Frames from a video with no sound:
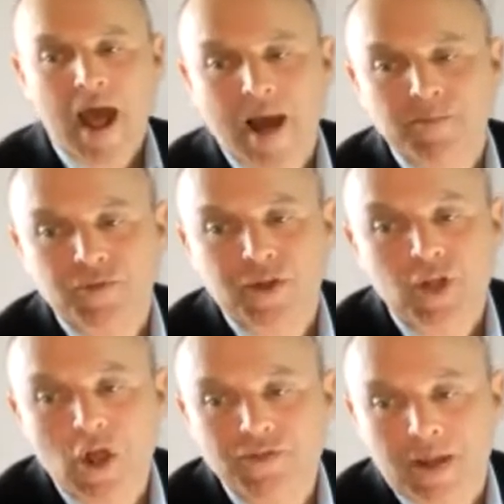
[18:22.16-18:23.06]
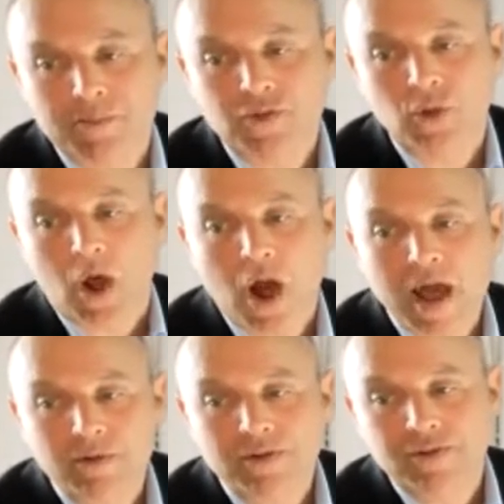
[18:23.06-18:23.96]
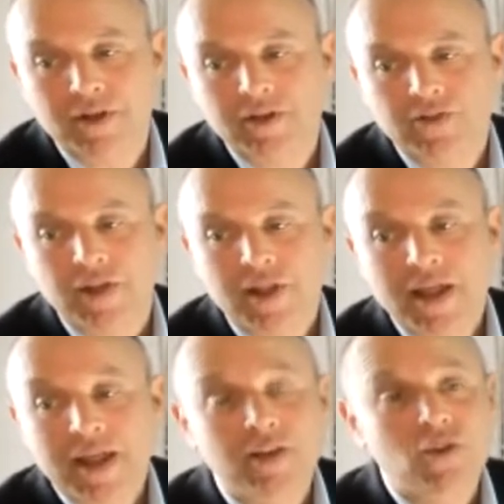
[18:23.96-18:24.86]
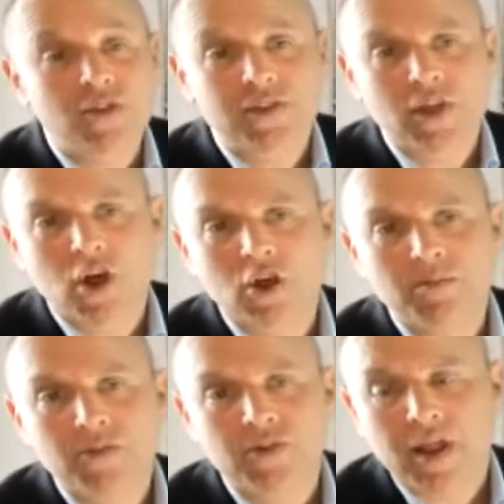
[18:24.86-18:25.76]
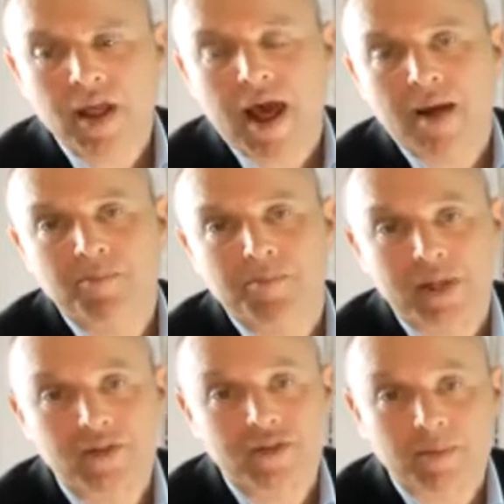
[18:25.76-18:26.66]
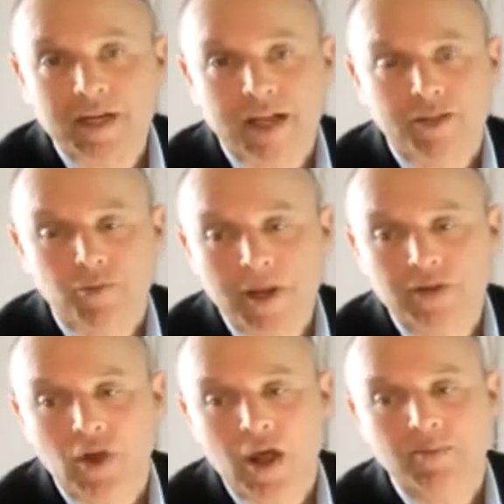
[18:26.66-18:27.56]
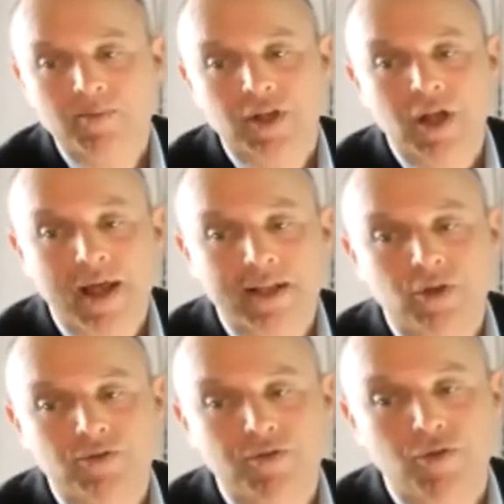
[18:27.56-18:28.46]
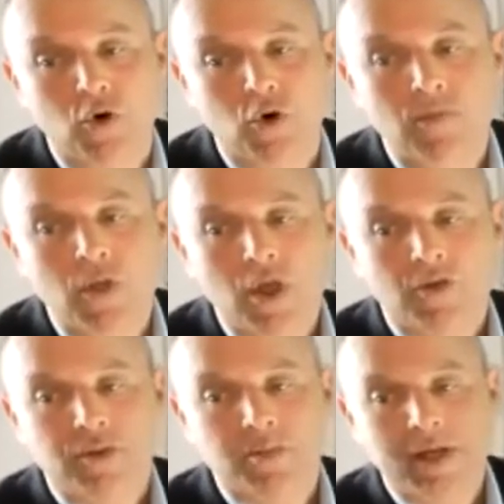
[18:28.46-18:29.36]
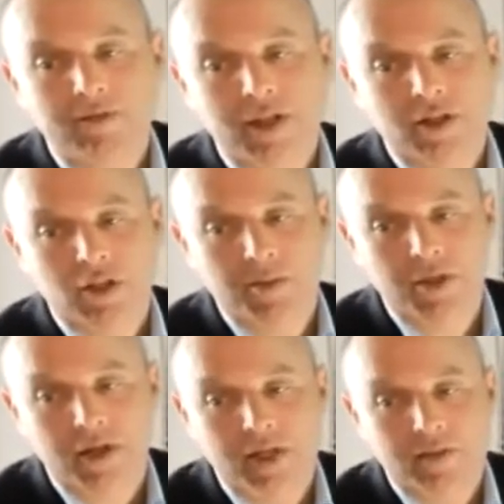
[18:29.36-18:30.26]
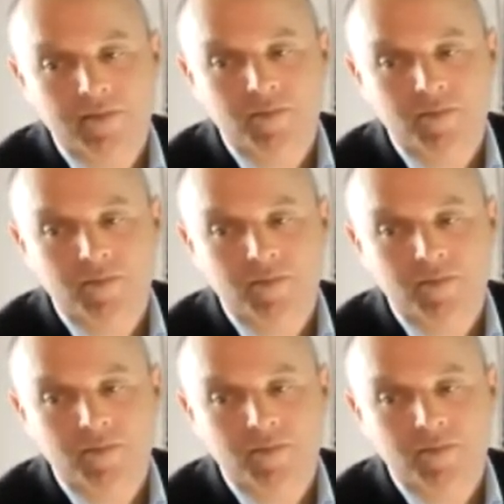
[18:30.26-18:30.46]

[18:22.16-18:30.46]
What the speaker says: So it goes up to a higher incidence. In nursing homes, it's something like 3 times the likelihood of a fall of somebody living in the community.